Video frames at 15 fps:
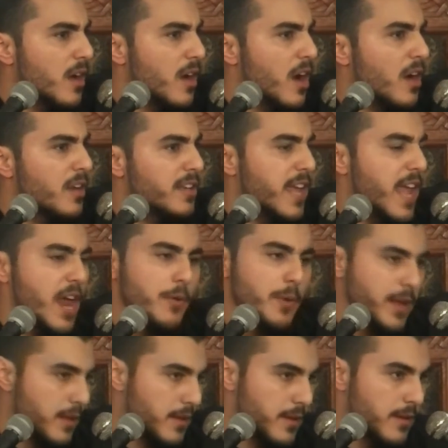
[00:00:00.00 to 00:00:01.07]

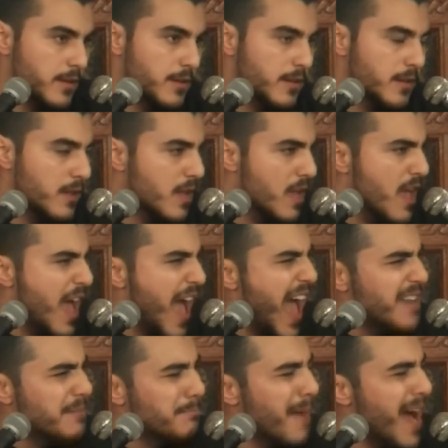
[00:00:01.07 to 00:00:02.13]
uncaring.
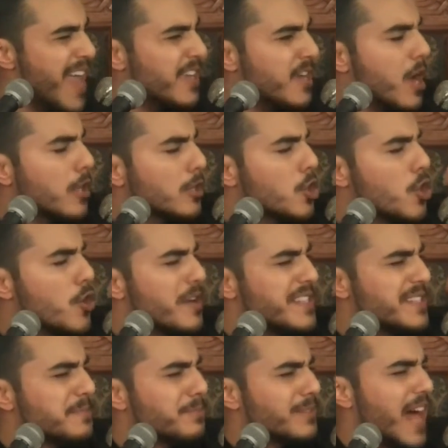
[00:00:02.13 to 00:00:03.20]
And my color
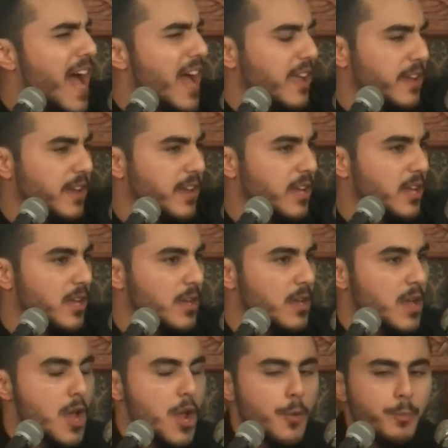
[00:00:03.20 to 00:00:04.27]
is black.
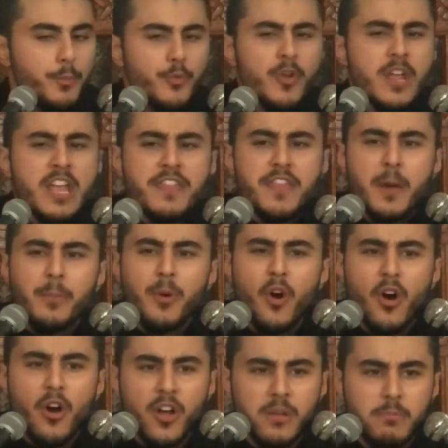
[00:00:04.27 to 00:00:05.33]
Breathe
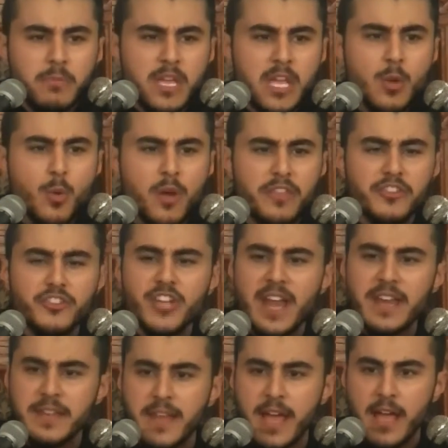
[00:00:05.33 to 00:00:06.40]
upon me with
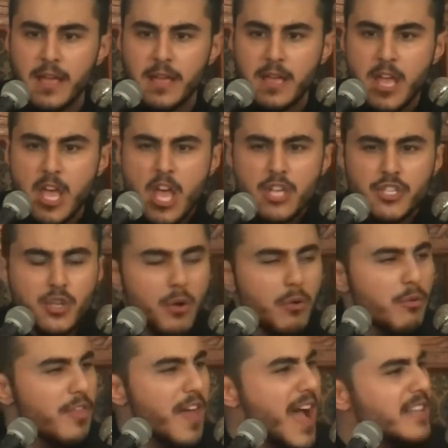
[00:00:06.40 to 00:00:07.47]
Jannah,
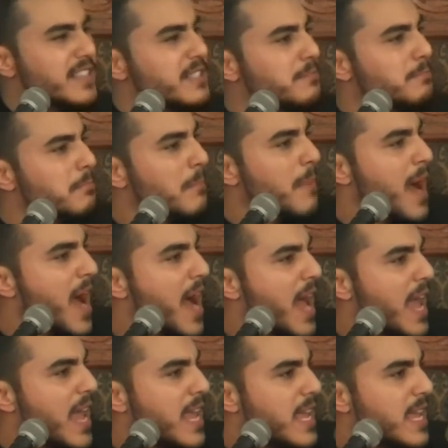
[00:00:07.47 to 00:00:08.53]
so that
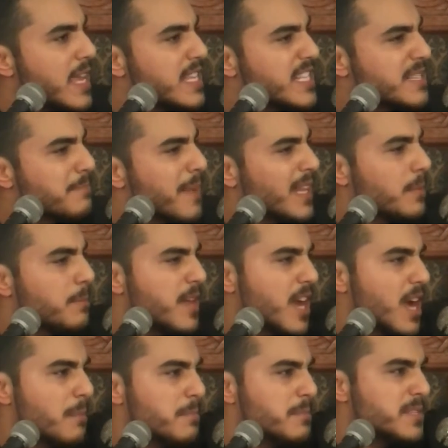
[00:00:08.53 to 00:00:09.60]
my smell
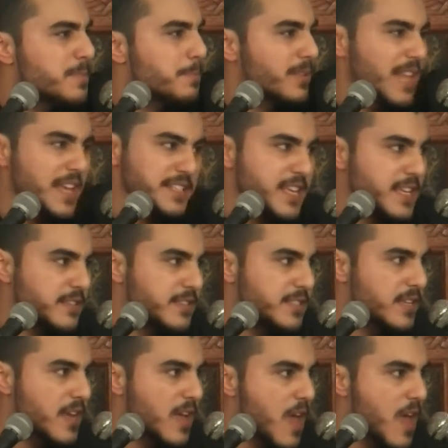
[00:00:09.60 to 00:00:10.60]
becomes pleasant,